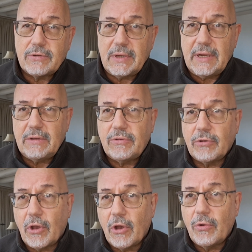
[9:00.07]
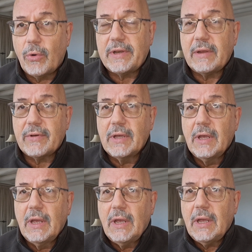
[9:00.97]
to eat, to go, whatever.
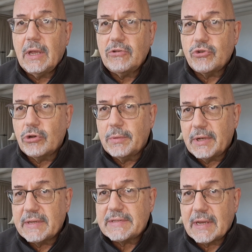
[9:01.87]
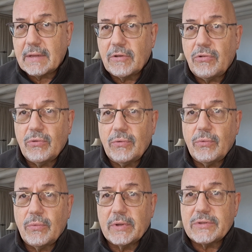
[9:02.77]
In German, let's take the
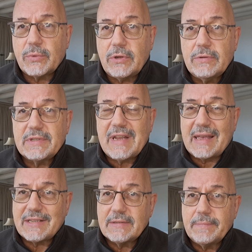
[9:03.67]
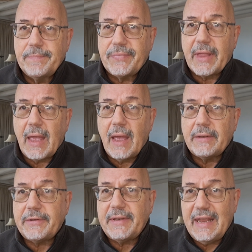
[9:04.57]
two ones we used, essen
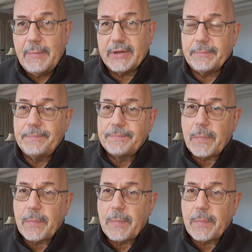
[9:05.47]
and nehmen.